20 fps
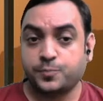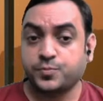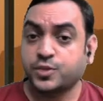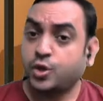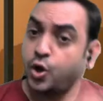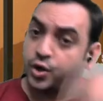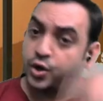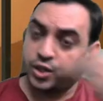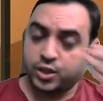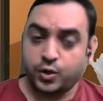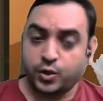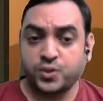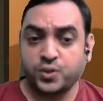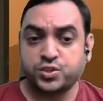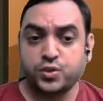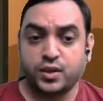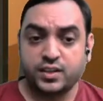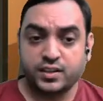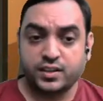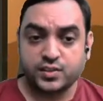Or you can also
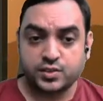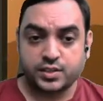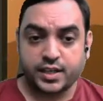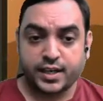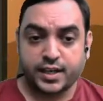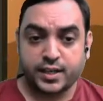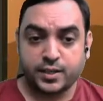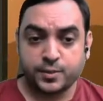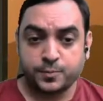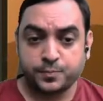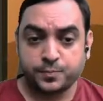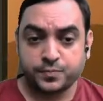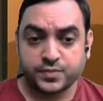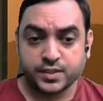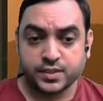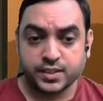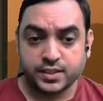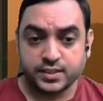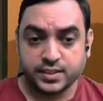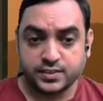understand,
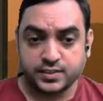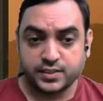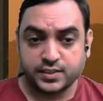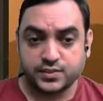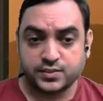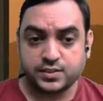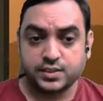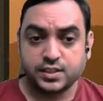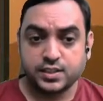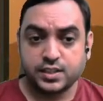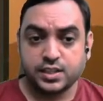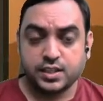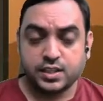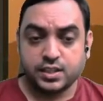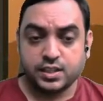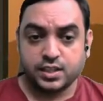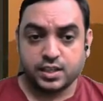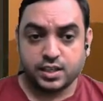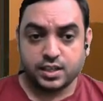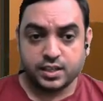this is
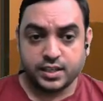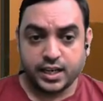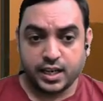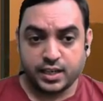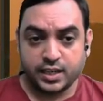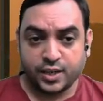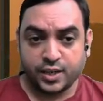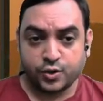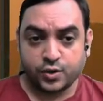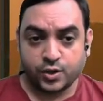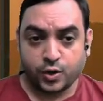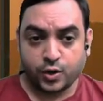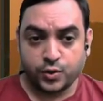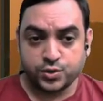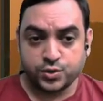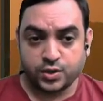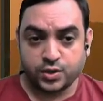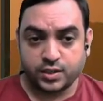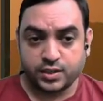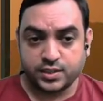delta, you can also
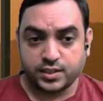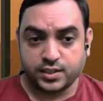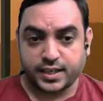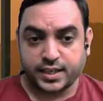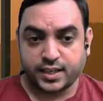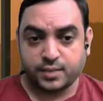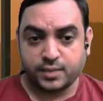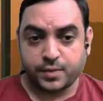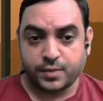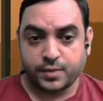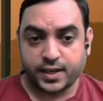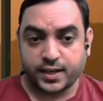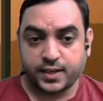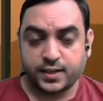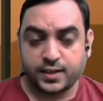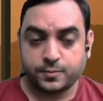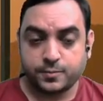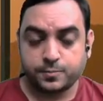understand by